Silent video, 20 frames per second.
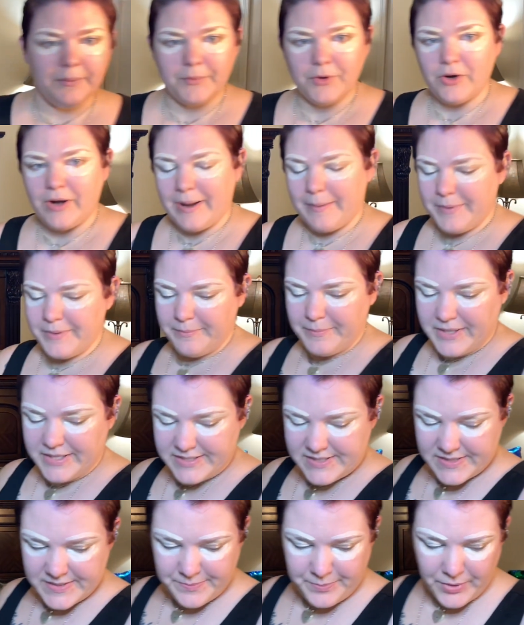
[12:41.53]
grabbing my
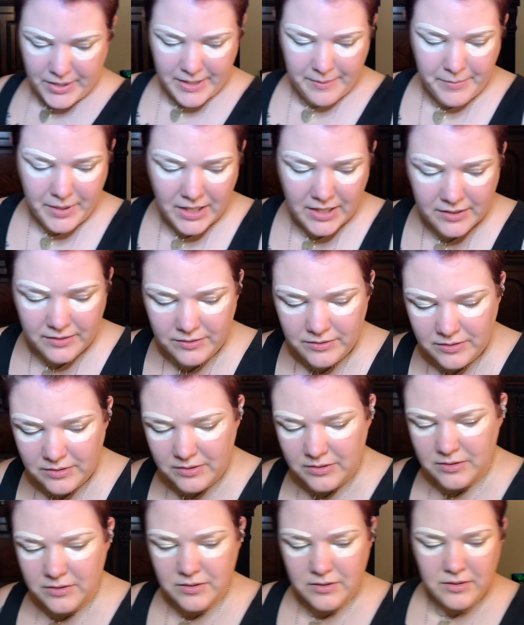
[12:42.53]
spray bottle
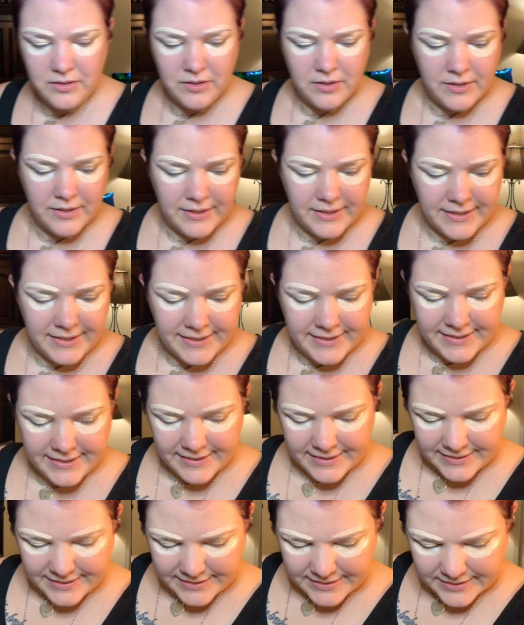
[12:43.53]

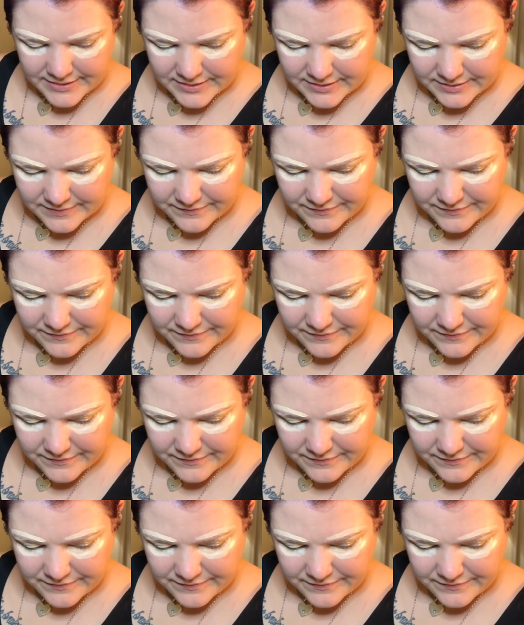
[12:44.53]
and